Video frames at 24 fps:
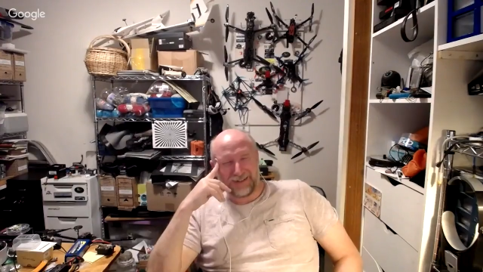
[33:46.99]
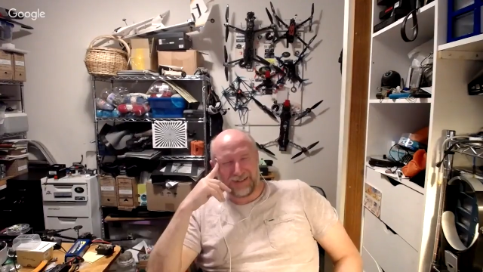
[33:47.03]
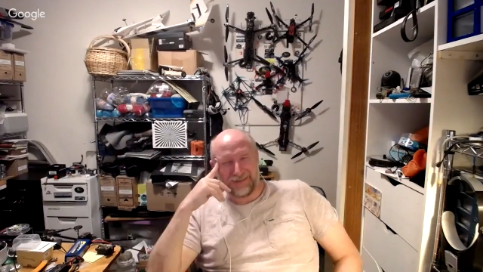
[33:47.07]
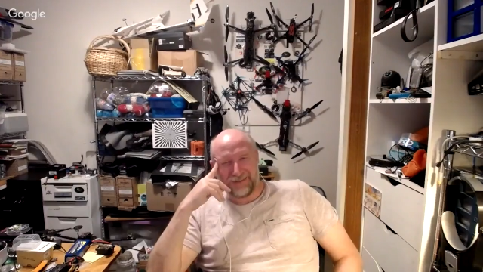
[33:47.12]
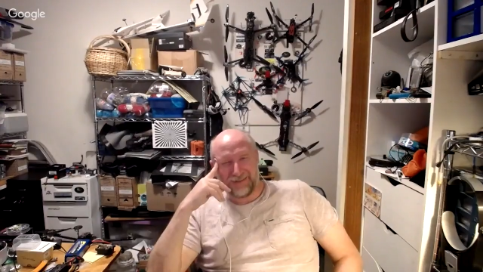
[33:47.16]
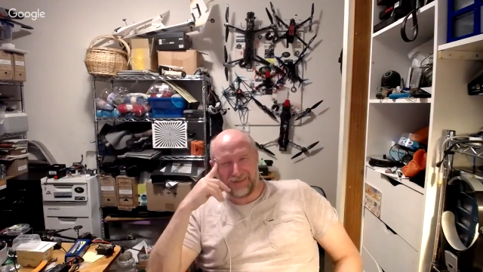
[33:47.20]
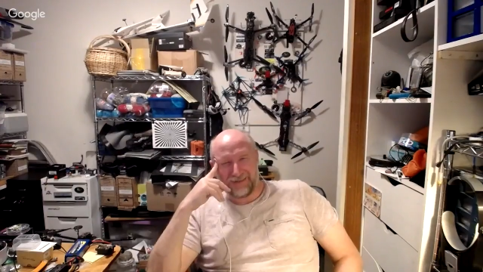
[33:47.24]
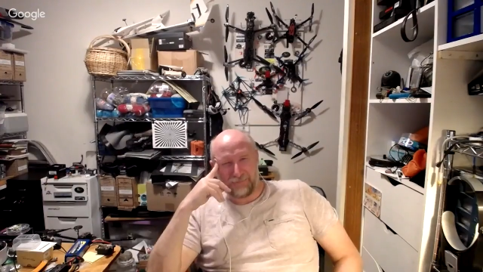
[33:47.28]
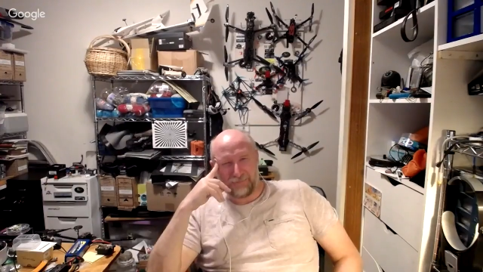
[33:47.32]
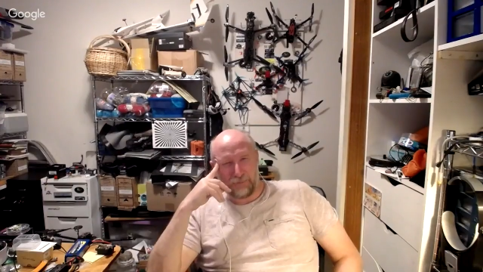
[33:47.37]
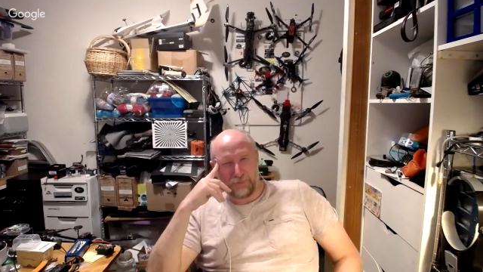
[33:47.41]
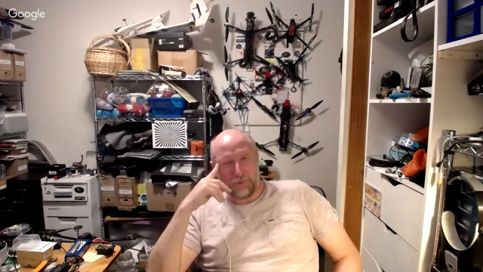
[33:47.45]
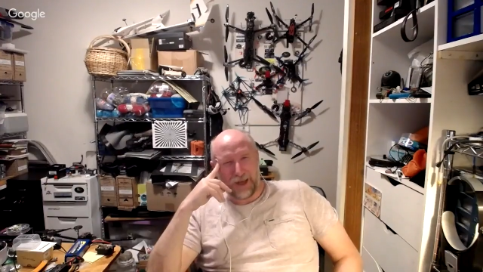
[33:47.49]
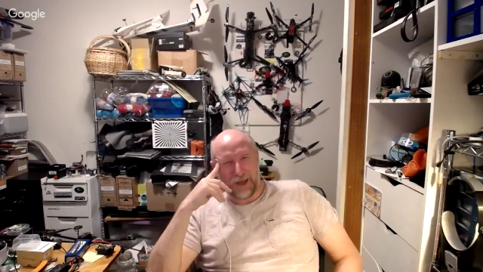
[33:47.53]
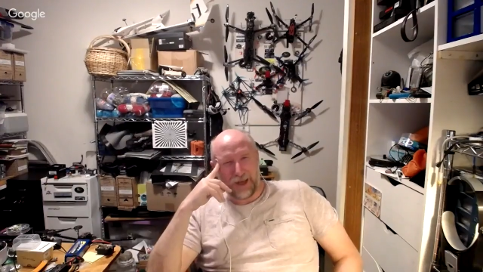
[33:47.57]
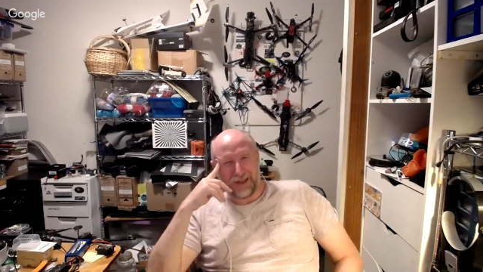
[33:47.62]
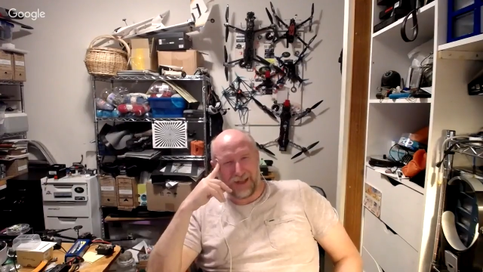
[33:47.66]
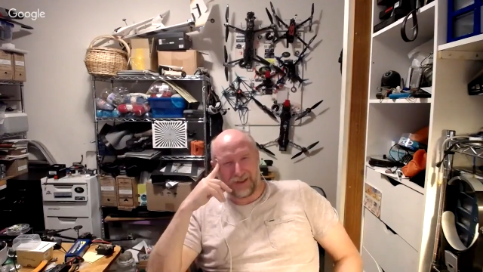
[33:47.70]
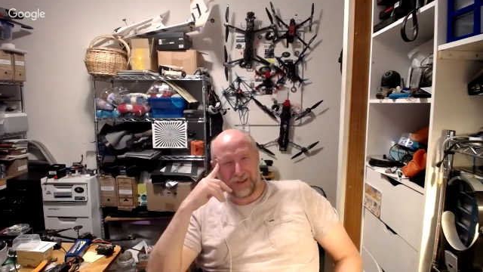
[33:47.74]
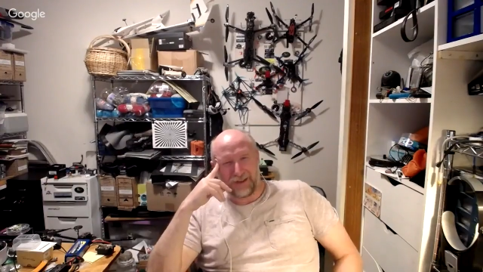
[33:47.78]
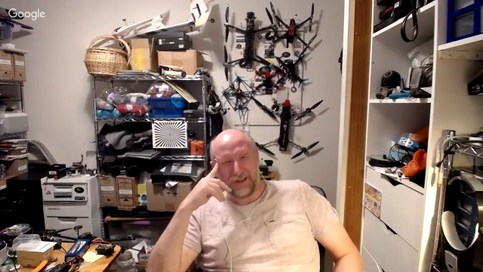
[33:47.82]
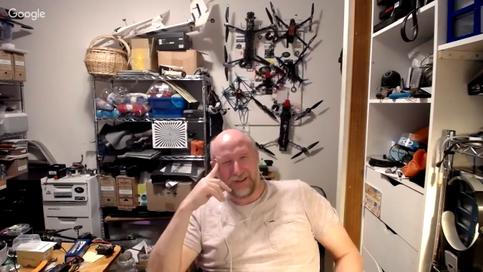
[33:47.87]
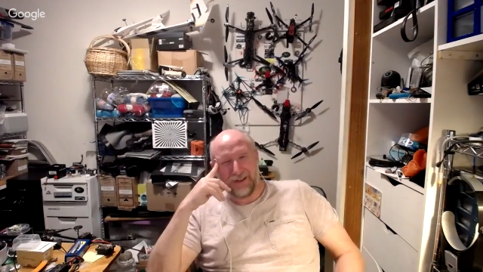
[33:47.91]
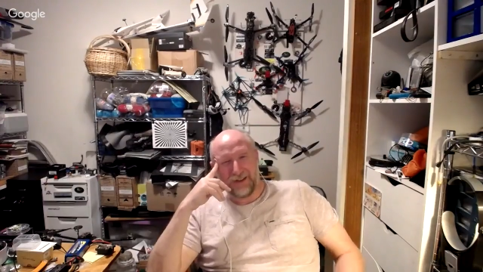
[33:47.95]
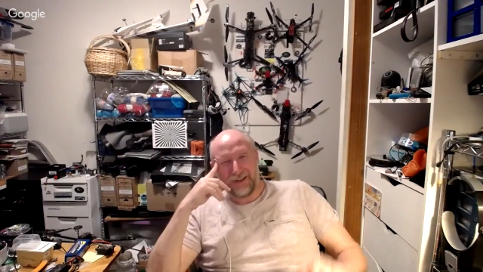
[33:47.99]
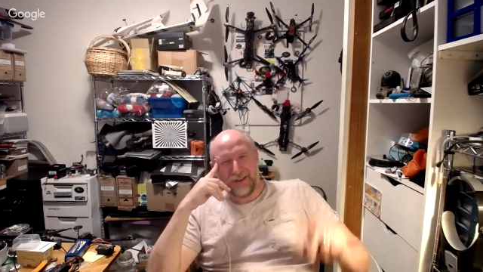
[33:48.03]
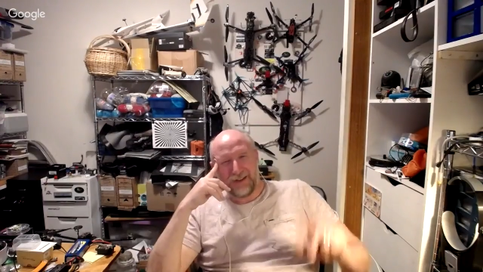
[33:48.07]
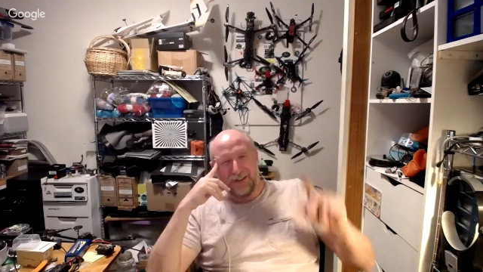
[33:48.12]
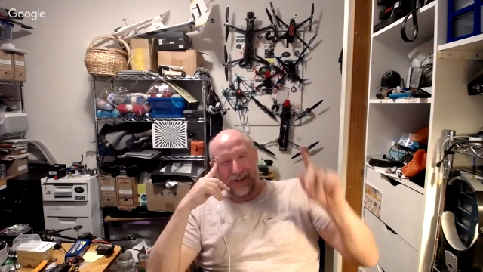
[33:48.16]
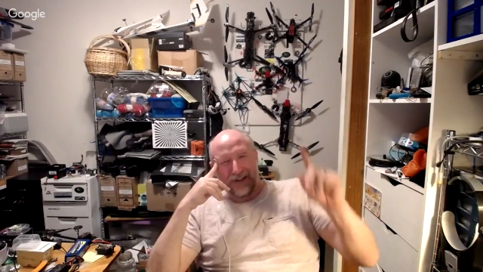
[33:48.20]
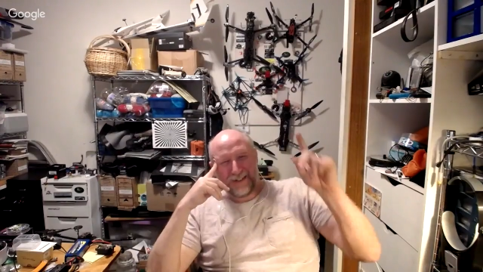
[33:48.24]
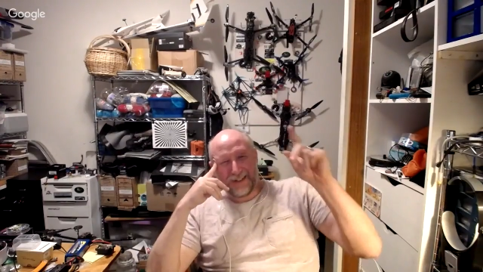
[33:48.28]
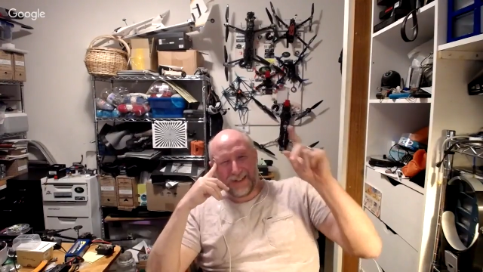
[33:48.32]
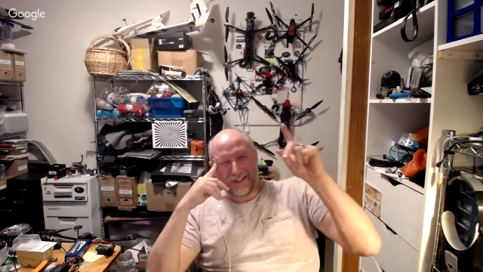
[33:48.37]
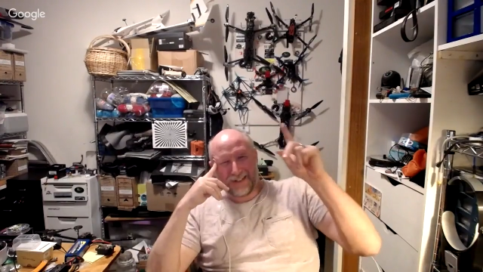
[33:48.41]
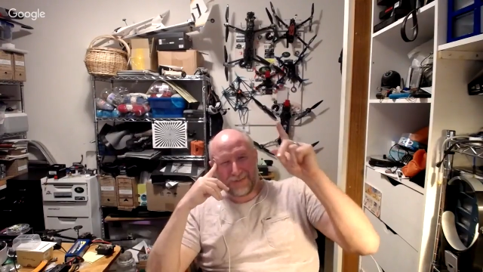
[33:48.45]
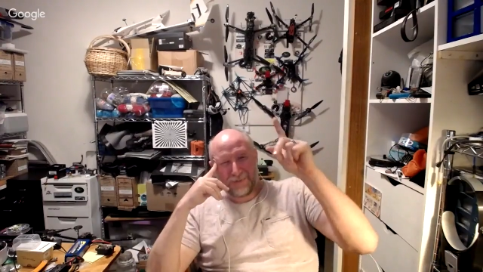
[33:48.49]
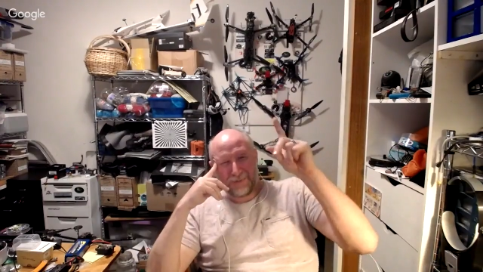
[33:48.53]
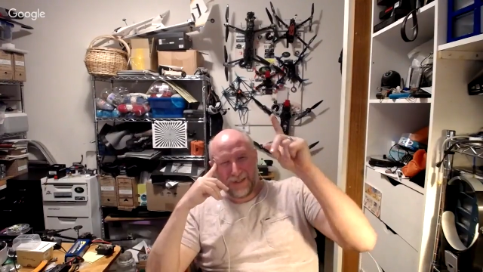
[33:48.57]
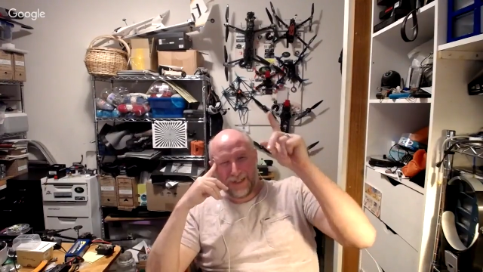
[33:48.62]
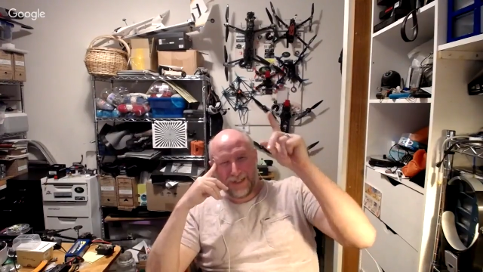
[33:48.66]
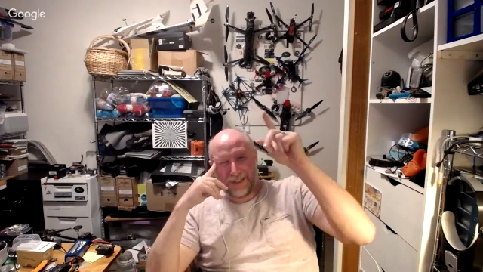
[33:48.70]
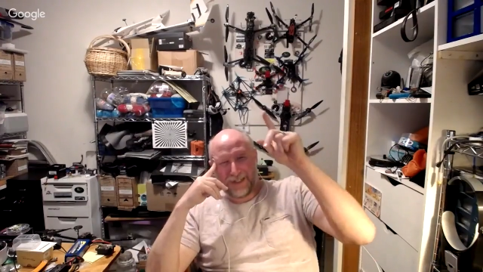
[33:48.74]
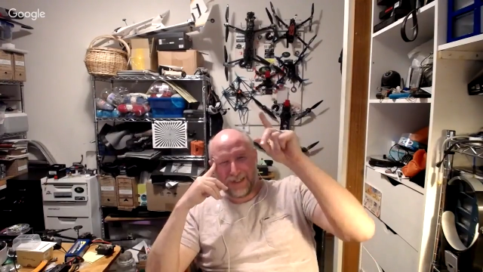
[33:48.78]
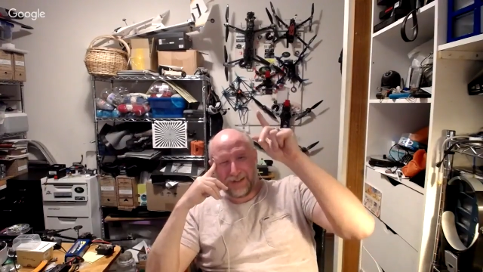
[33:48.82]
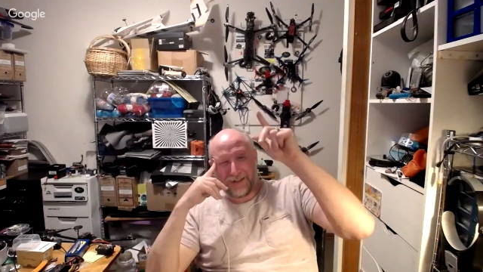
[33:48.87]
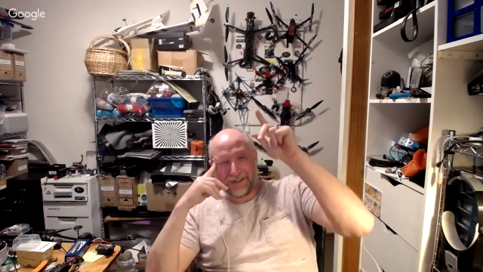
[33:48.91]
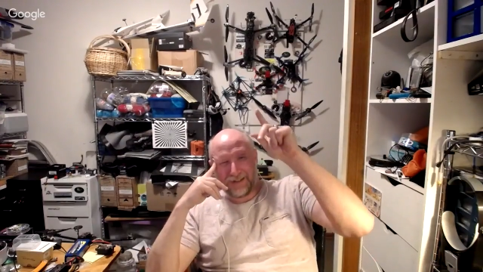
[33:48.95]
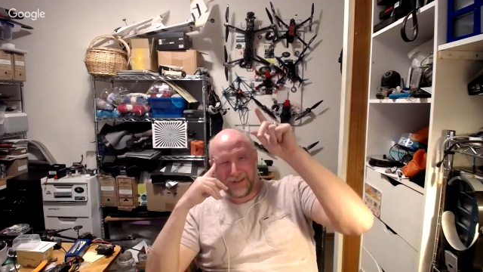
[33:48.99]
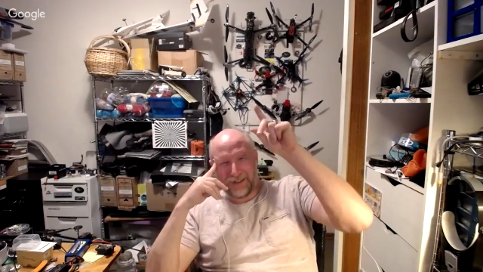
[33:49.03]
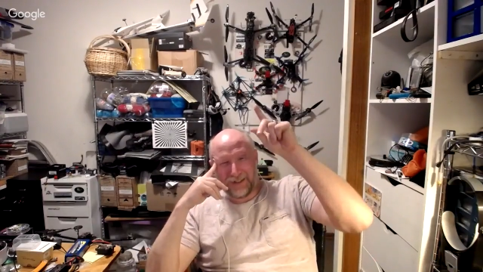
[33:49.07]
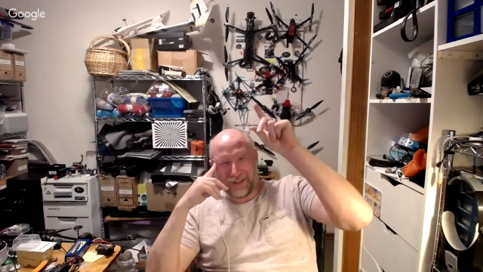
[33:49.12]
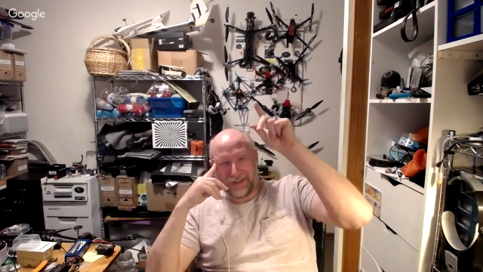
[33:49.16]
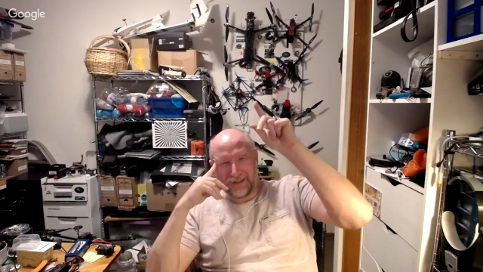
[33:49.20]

well is my Alien.